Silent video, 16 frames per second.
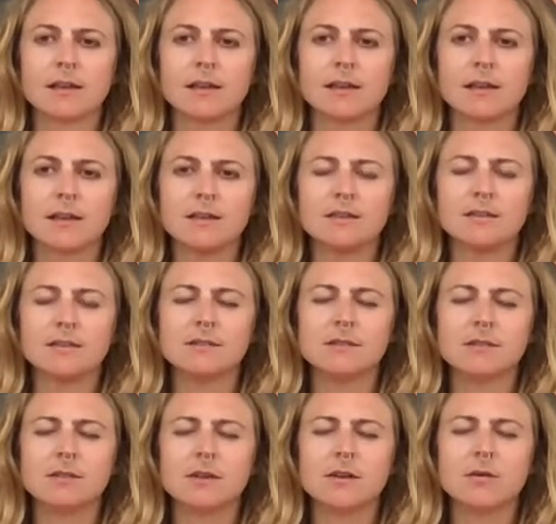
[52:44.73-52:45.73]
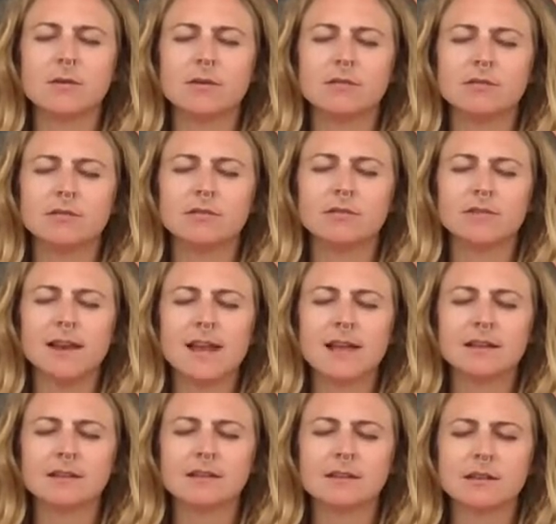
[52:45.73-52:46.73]
it's as though it
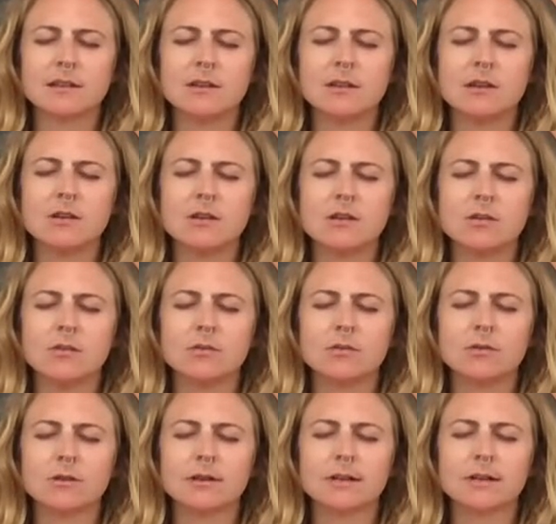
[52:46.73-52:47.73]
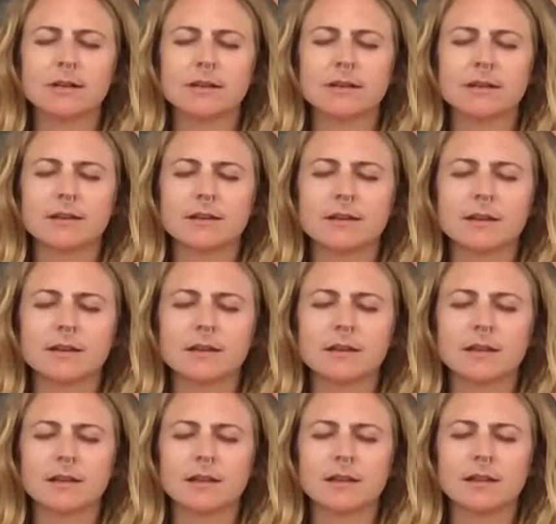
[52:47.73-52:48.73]
reflects in you
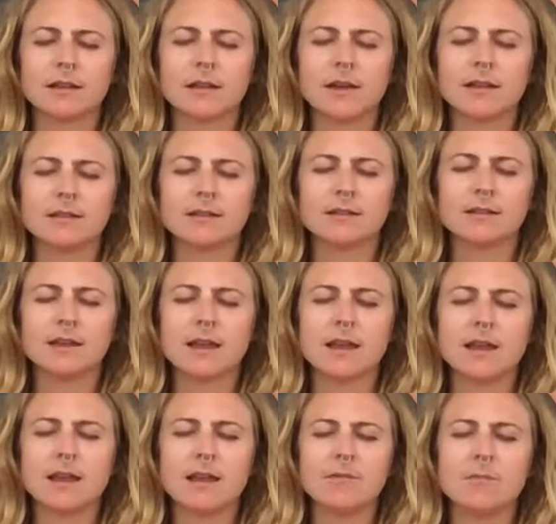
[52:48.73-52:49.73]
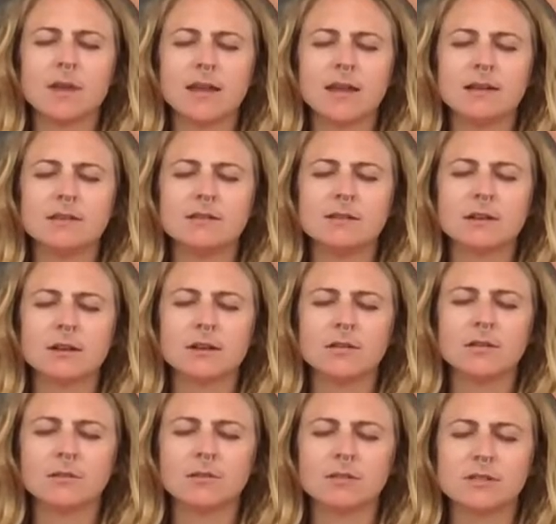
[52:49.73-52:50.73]
that same
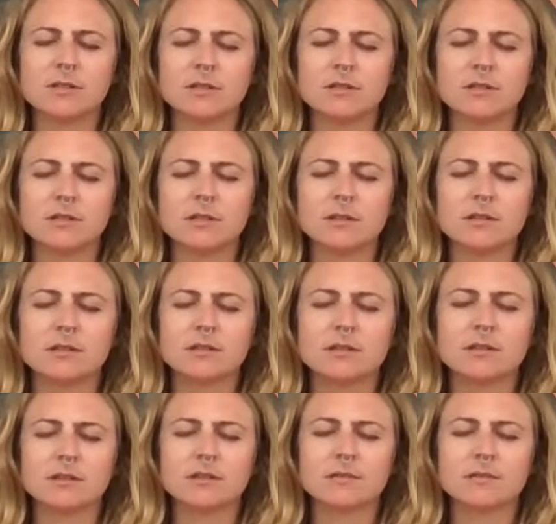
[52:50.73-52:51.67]
internal stillness,